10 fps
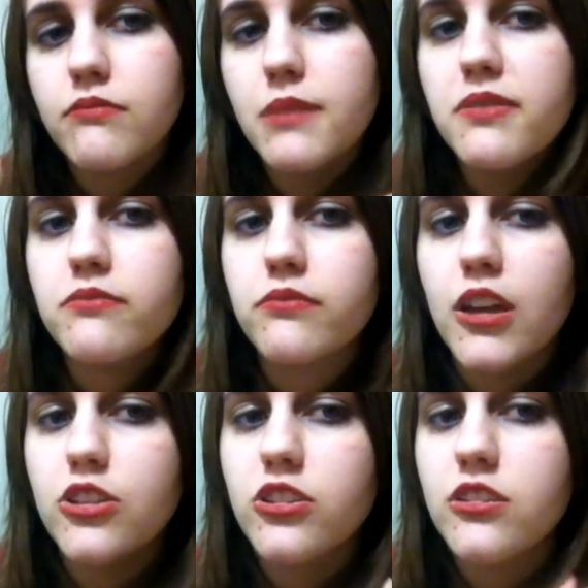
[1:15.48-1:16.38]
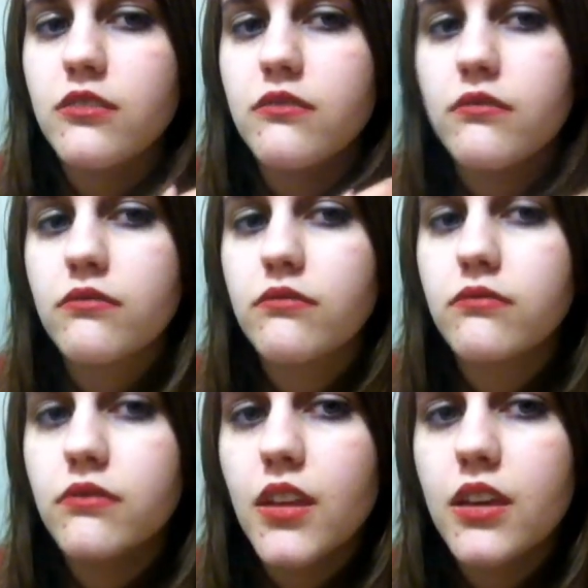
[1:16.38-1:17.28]
maybe Russian.
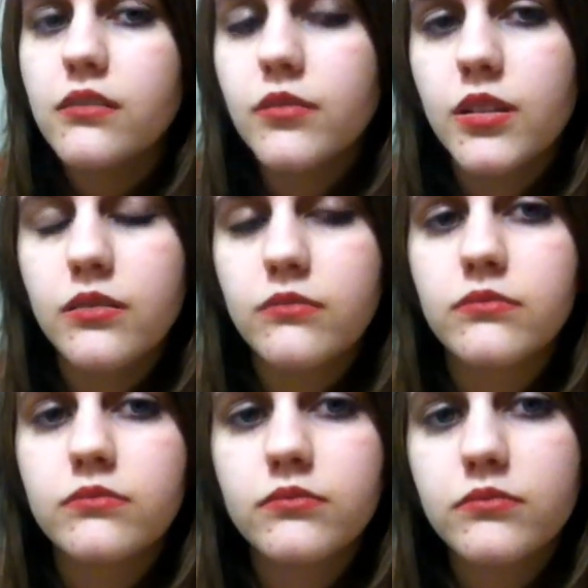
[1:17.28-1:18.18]
I don't know.